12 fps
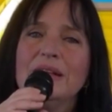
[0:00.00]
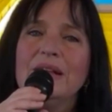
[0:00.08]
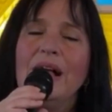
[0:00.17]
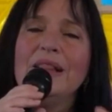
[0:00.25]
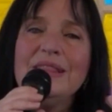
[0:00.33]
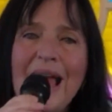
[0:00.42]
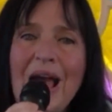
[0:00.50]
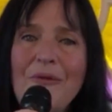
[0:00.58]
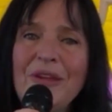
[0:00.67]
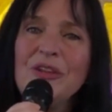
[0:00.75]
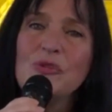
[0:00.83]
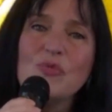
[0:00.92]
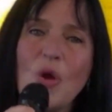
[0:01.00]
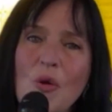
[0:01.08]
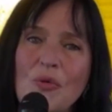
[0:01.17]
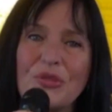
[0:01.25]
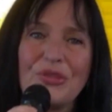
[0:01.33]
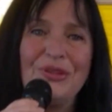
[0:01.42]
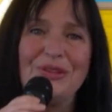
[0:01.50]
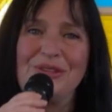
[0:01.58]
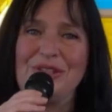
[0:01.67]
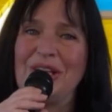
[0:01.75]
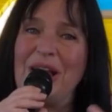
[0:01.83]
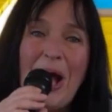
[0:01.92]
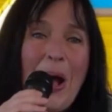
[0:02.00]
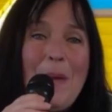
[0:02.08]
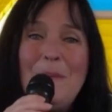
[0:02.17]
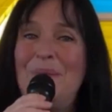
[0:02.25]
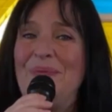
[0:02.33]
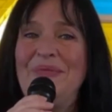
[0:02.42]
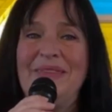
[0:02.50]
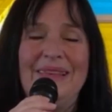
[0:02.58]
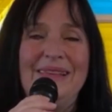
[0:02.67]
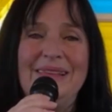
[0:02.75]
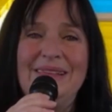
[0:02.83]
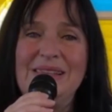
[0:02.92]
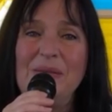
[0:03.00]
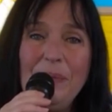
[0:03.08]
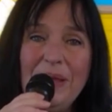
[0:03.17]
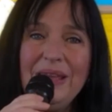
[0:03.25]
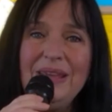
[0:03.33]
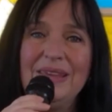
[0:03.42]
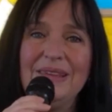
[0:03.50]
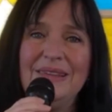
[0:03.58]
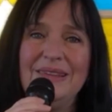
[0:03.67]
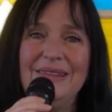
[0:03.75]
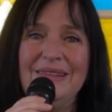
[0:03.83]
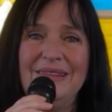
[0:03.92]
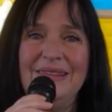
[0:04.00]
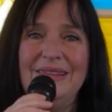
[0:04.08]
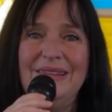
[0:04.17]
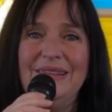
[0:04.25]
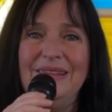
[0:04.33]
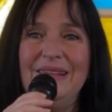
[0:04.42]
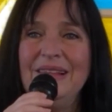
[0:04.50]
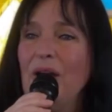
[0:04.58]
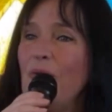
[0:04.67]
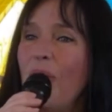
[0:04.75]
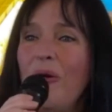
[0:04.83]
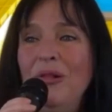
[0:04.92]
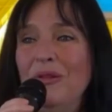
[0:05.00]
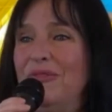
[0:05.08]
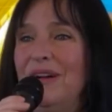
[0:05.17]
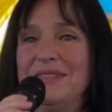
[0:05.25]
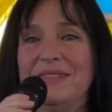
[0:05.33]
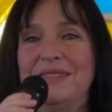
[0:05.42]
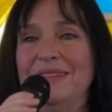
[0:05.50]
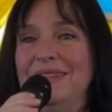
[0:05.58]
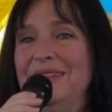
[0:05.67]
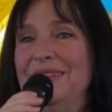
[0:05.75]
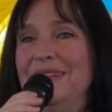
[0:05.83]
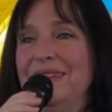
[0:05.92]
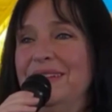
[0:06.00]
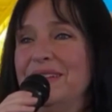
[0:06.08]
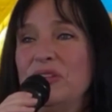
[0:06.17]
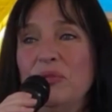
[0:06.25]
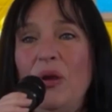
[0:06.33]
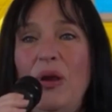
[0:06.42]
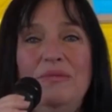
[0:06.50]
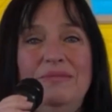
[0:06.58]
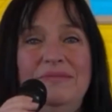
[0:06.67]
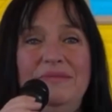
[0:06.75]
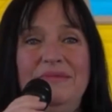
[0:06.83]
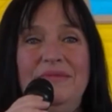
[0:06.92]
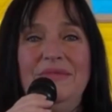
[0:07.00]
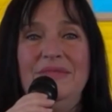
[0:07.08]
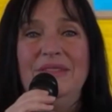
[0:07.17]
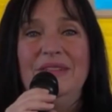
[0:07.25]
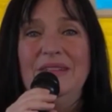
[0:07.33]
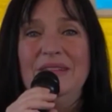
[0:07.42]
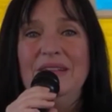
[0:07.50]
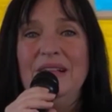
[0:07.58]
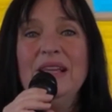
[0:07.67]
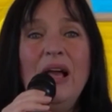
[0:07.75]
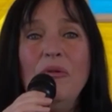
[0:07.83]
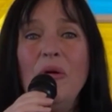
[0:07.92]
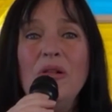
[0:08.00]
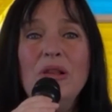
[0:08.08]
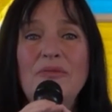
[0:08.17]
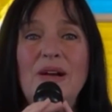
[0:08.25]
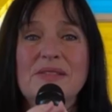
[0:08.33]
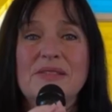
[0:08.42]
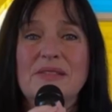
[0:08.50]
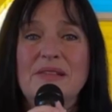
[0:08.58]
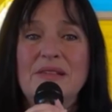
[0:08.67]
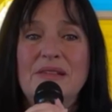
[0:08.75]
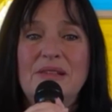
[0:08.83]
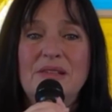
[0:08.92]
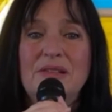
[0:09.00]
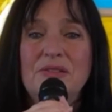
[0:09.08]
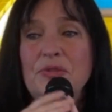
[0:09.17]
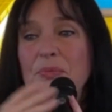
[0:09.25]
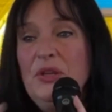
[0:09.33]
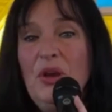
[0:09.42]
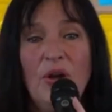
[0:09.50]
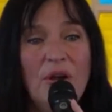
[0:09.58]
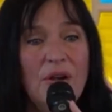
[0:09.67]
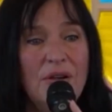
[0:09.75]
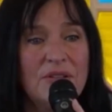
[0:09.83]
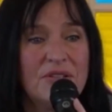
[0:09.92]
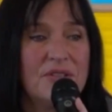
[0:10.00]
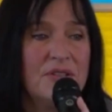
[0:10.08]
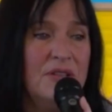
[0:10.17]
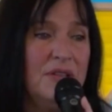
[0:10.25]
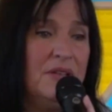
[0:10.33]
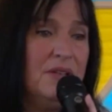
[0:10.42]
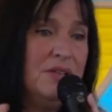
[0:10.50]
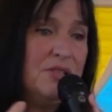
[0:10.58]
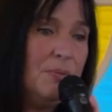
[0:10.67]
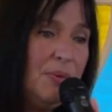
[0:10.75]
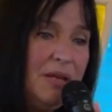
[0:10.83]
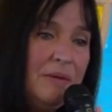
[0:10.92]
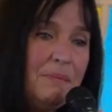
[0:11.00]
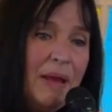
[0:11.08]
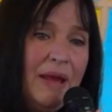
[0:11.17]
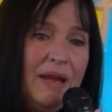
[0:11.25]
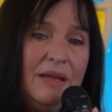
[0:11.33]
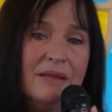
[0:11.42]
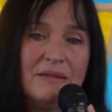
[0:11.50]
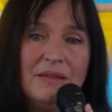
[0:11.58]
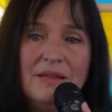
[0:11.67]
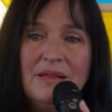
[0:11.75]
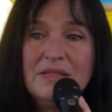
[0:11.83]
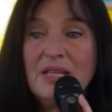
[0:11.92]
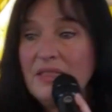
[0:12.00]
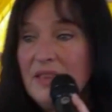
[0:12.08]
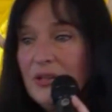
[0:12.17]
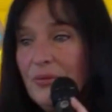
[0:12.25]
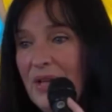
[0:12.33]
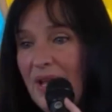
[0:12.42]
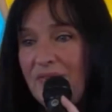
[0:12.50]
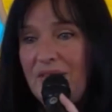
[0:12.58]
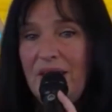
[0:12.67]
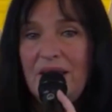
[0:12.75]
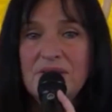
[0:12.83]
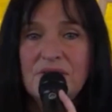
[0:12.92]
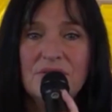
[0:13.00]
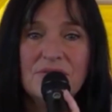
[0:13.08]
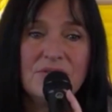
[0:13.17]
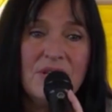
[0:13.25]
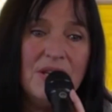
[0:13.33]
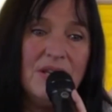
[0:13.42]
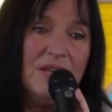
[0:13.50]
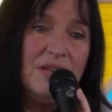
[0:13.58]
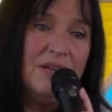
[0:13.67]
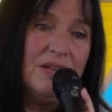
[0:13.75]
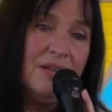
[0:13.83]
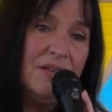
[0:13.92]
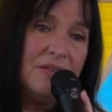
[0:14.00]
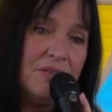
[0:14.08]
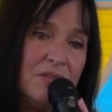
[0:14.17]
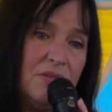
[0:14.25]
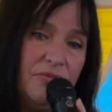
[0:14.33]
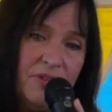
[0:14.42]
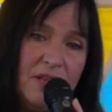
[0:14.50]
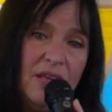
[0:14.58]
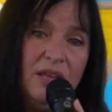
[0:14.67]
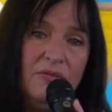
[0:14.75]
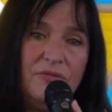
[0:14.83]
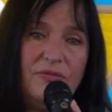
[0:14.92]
allowing growth to come, to be. Allow all of us to grow. Allow all of us to be hurt, to be in pain, to think we have the answers, to forgive,